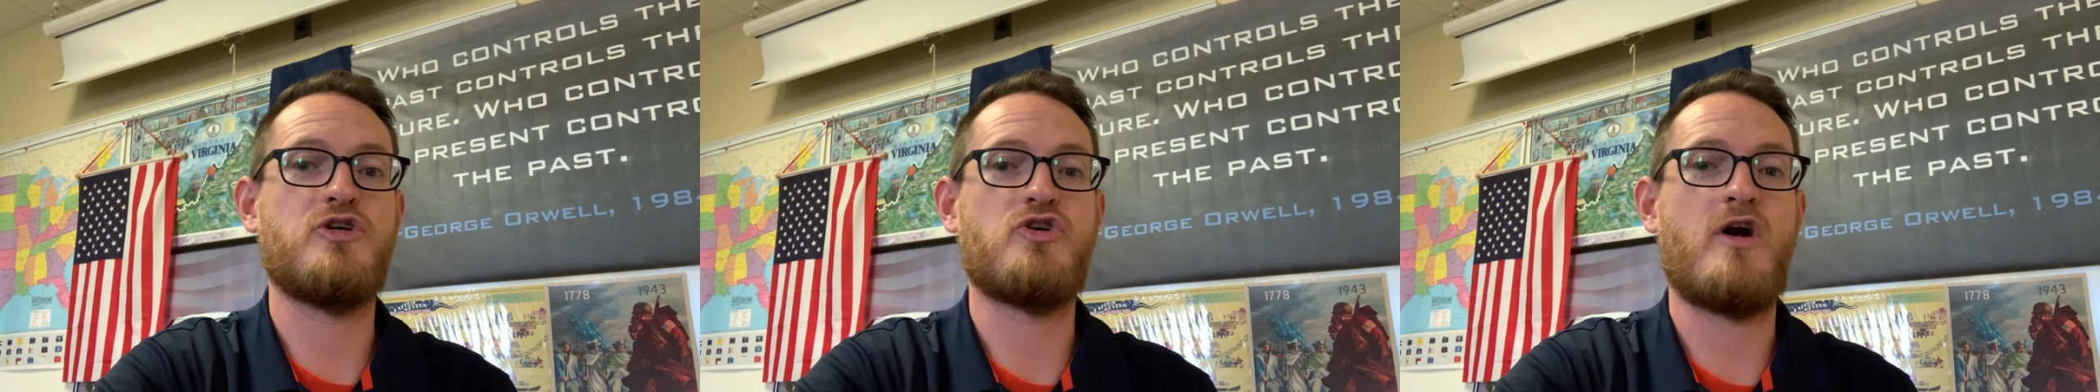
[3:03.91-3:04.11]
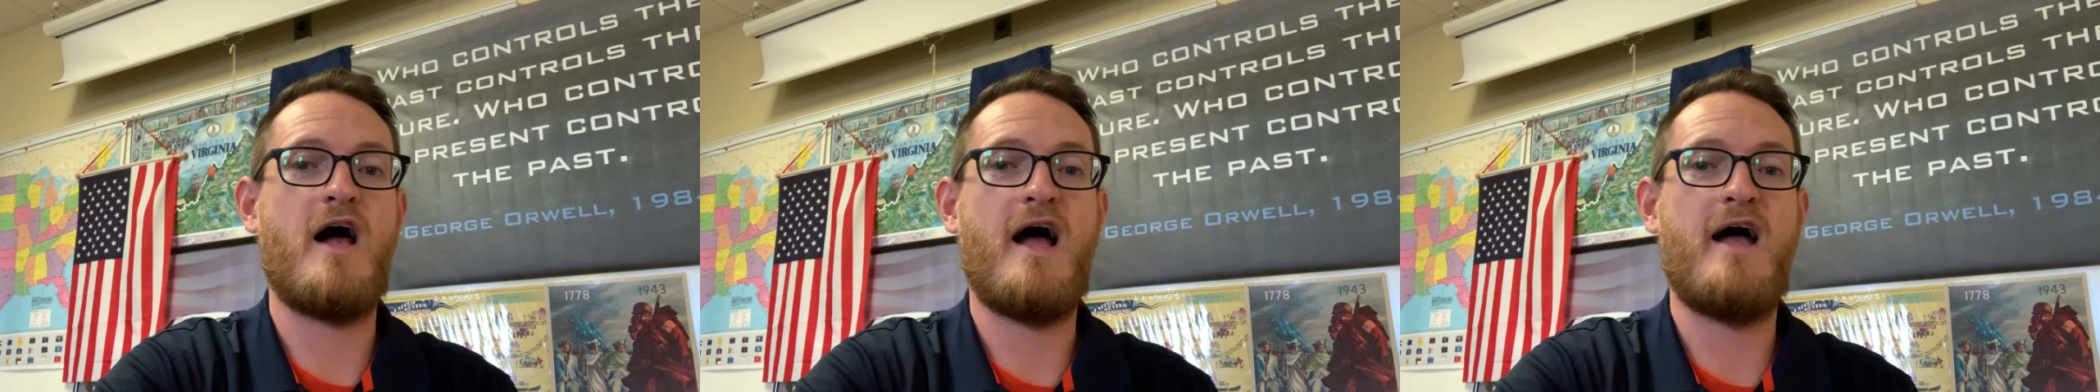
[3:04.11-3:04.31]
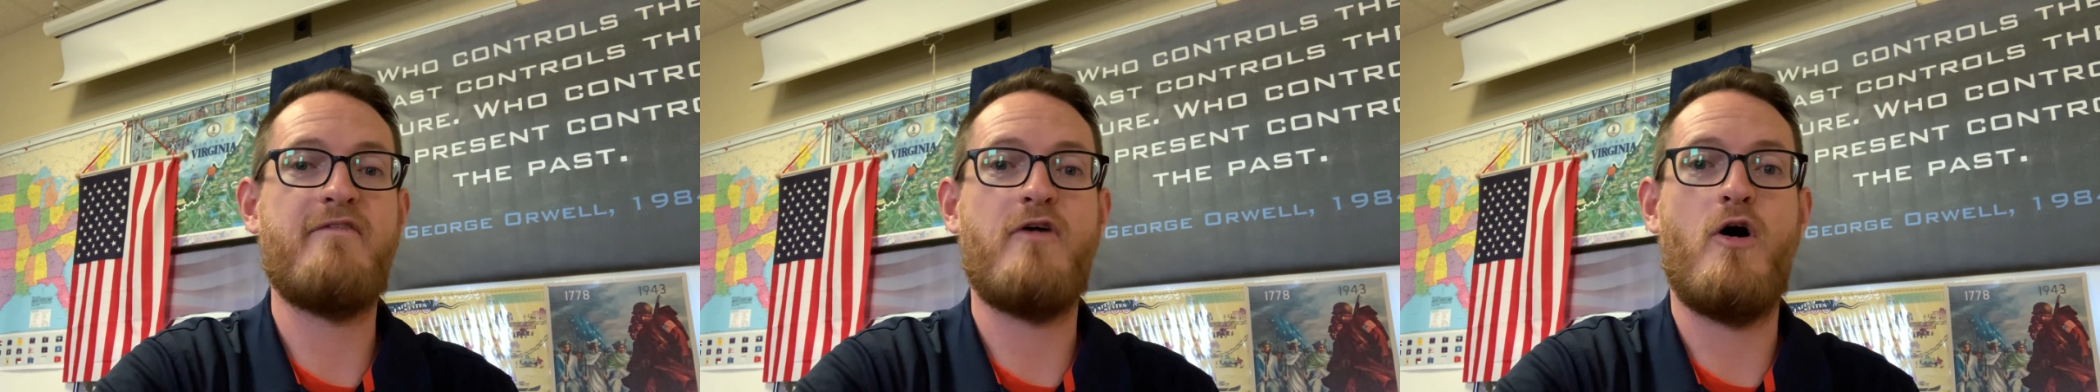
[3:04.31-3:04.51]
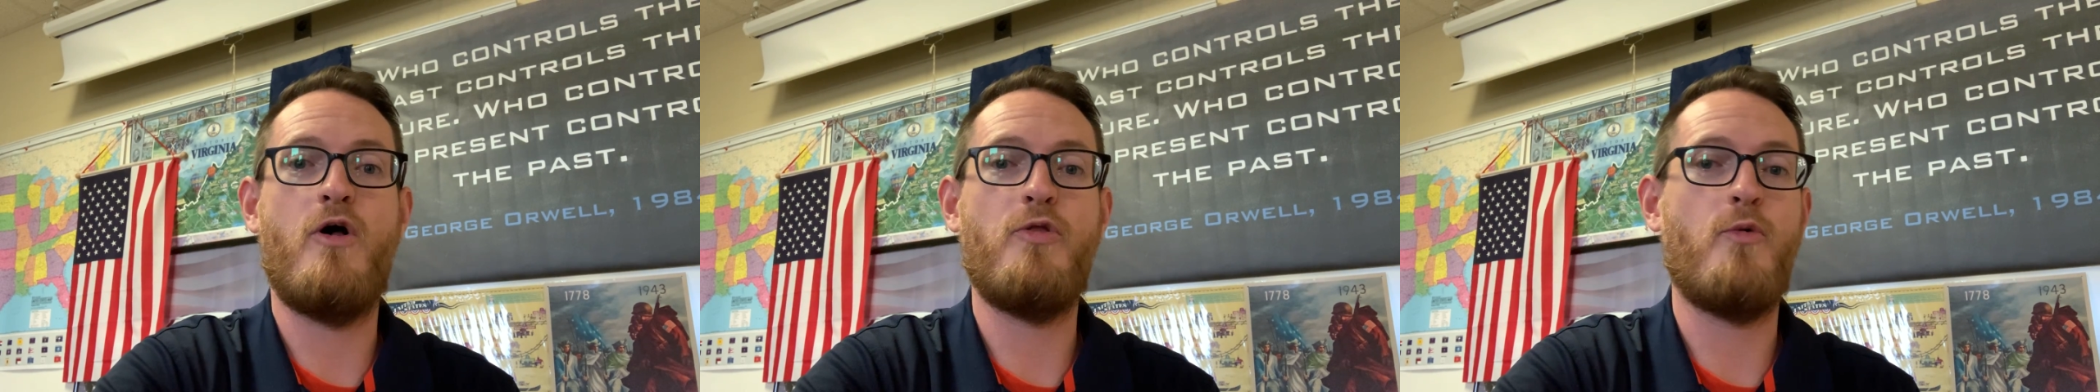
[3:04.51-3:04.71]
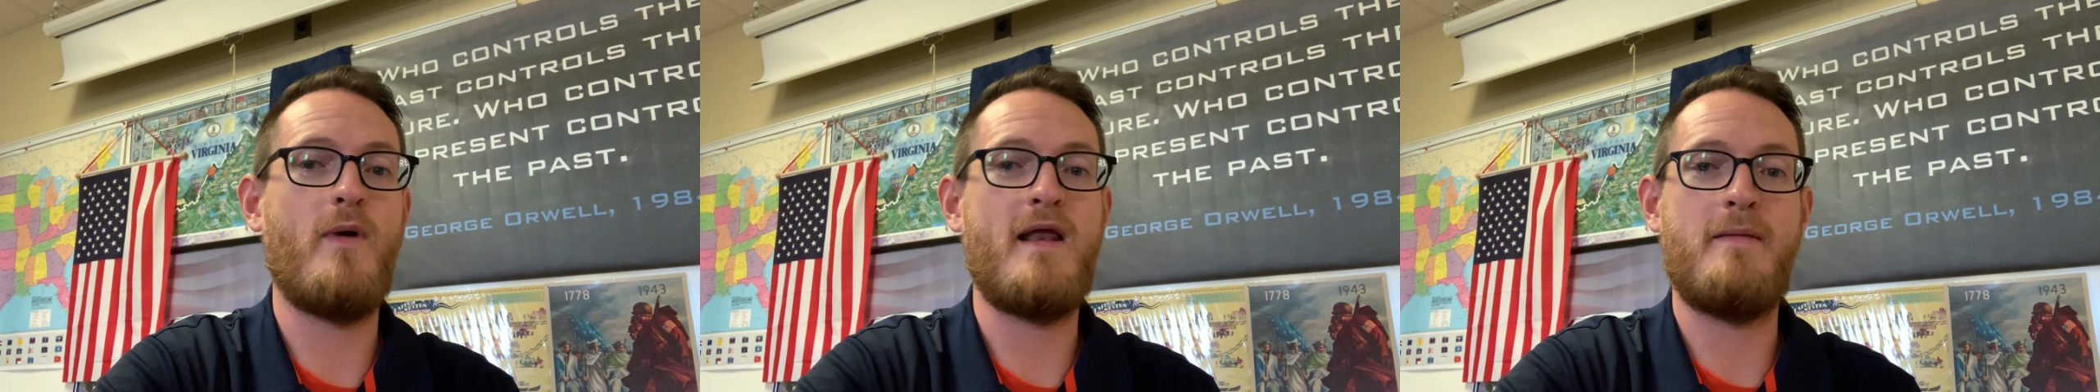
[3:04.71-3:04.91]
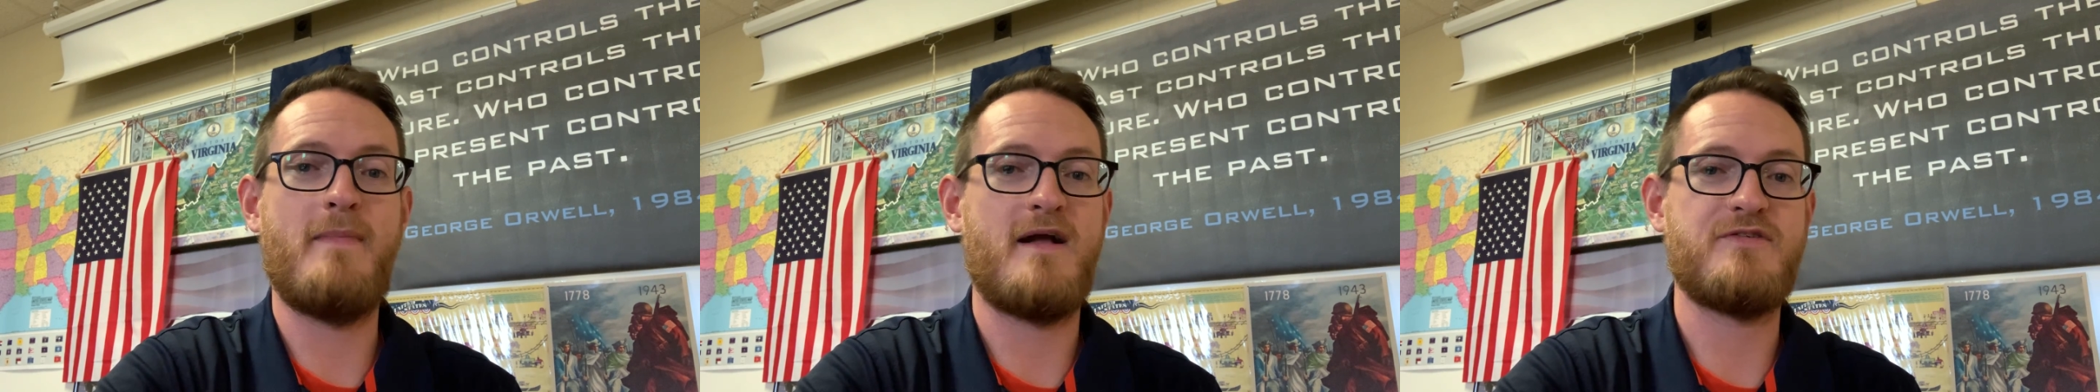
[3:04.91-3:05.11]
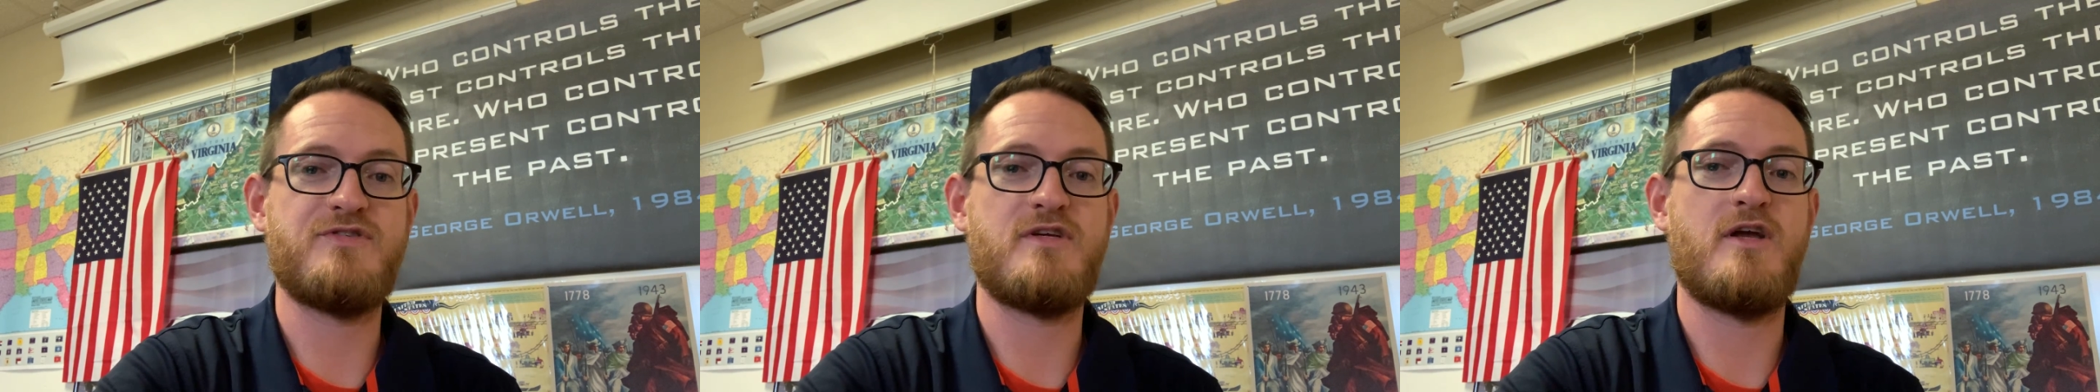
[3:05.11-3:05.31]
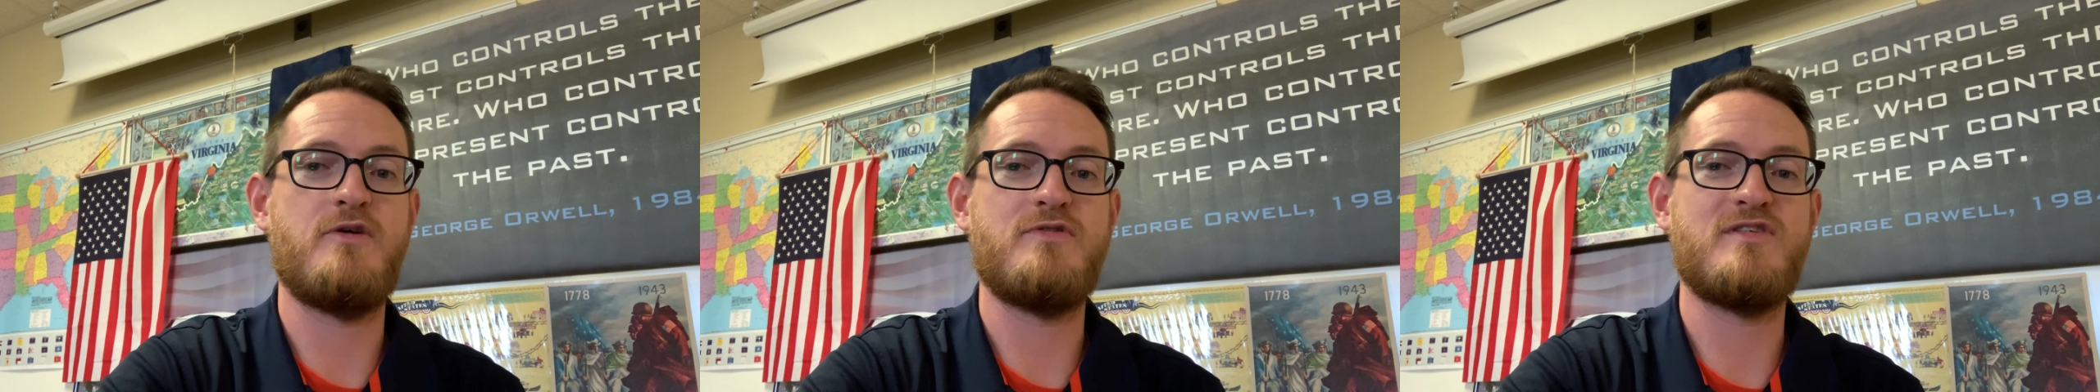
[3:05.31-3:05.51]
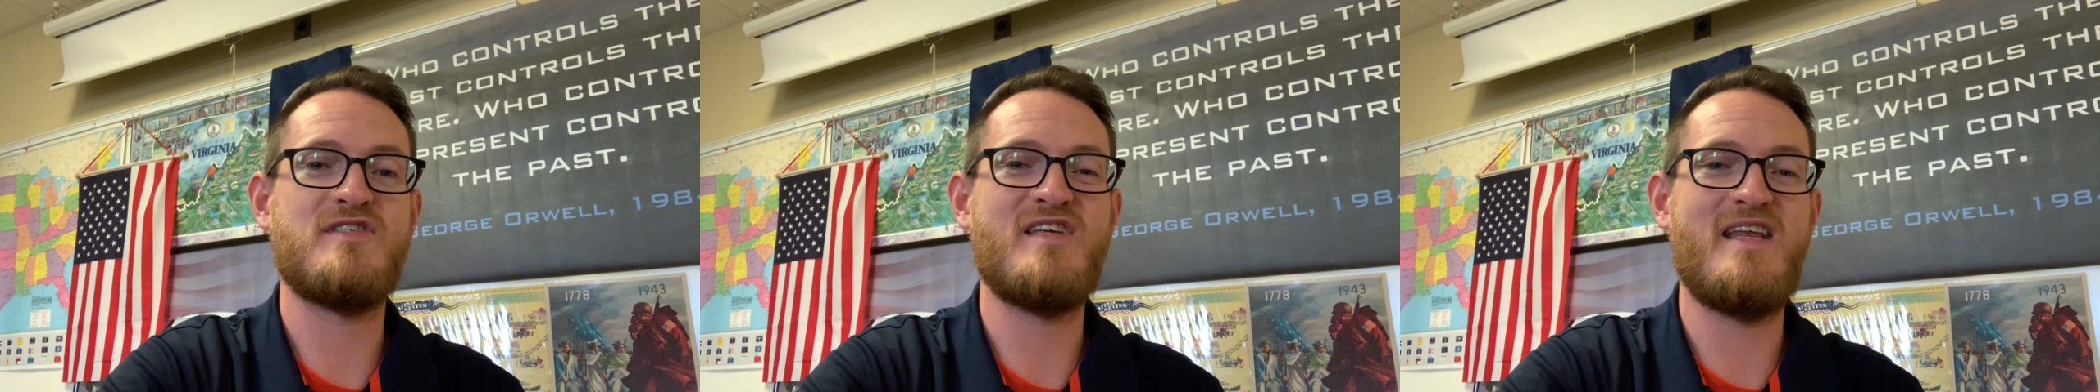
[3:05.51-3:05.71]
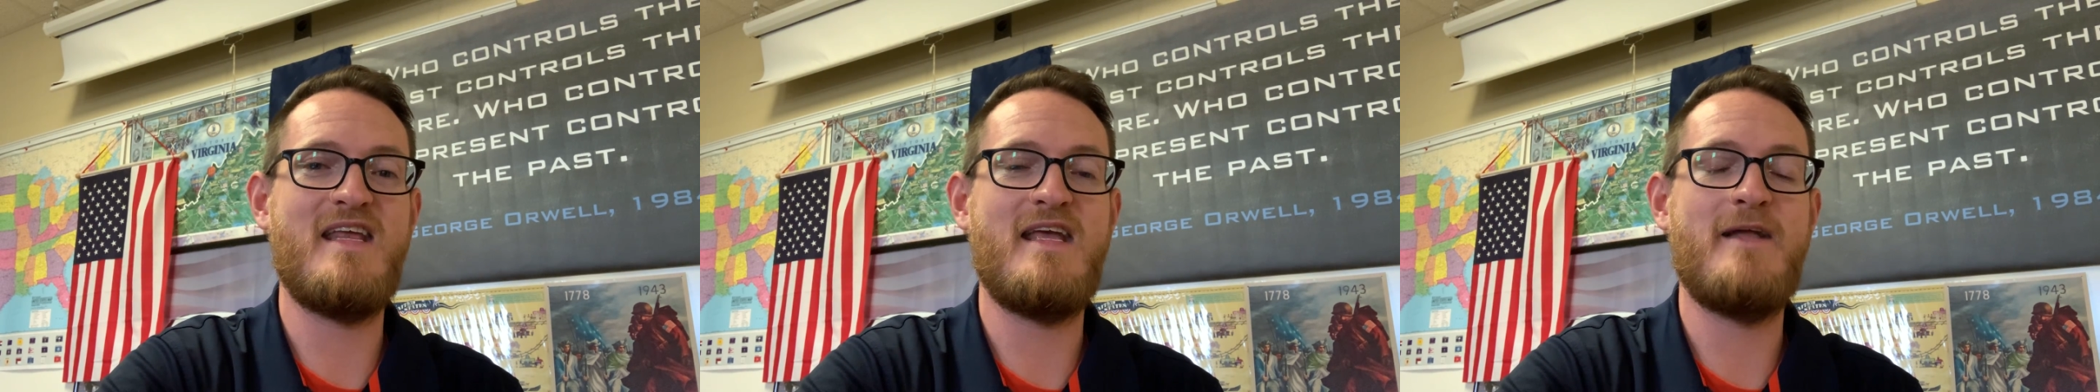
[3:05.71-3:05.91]
drive all the way to Mexico
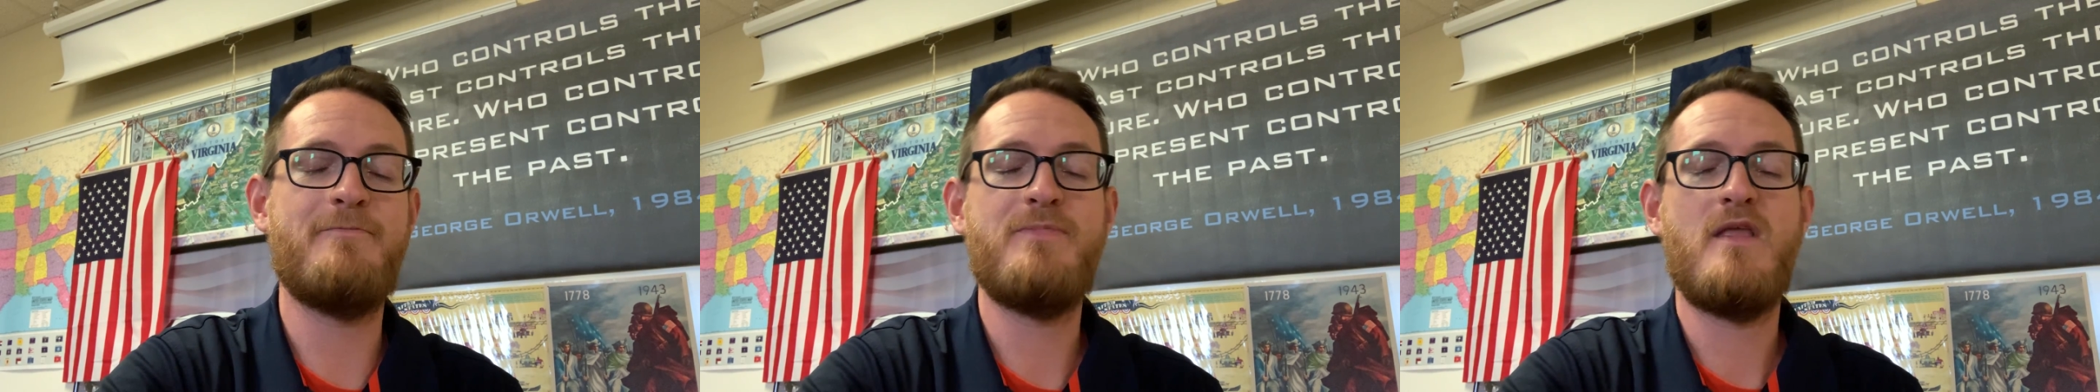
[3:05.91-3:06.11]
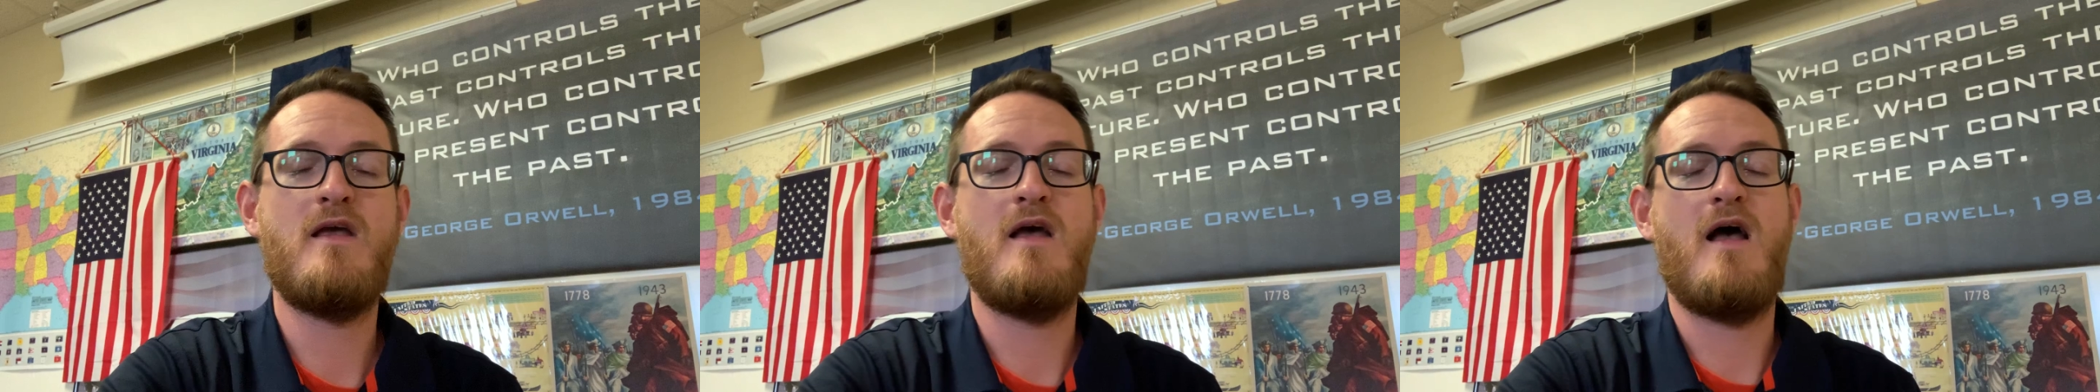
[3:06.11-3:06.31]
City.